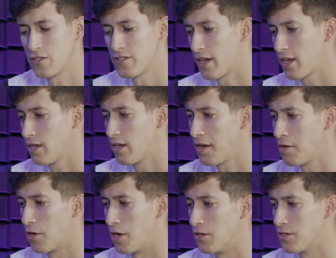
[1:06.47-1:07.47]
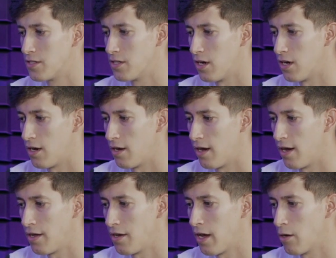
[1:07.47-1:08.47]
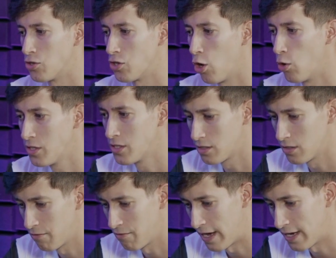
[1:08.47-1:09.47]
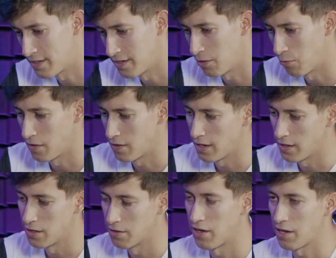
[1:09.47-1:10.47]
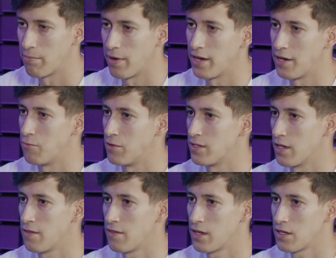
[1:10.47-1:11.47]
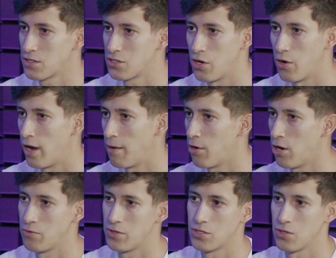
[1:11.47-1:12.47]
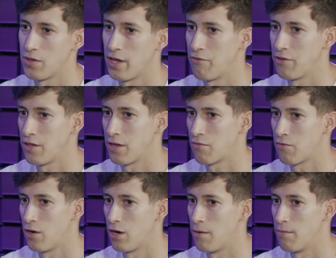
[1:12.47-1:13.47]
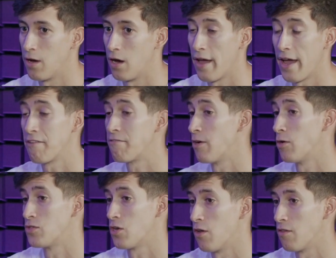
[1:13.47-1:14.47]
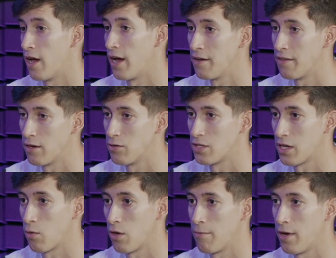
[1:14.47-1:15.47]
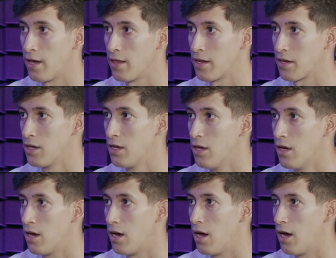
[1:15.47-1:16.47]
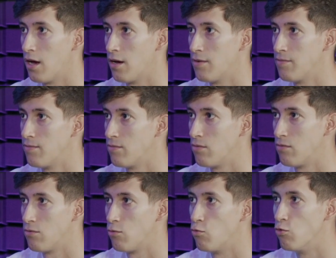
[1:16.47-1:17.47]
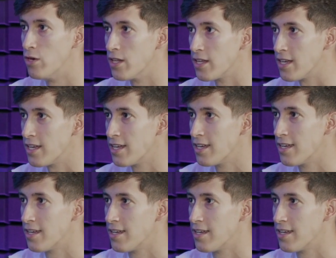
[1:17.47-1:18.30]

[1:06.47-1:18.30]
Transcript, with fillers: just like anyone else, uh, I, I was always fascinated with the idea of like buying and reselling things. So I bought and resold everything from uh, headphones online. That was like one of my like um, really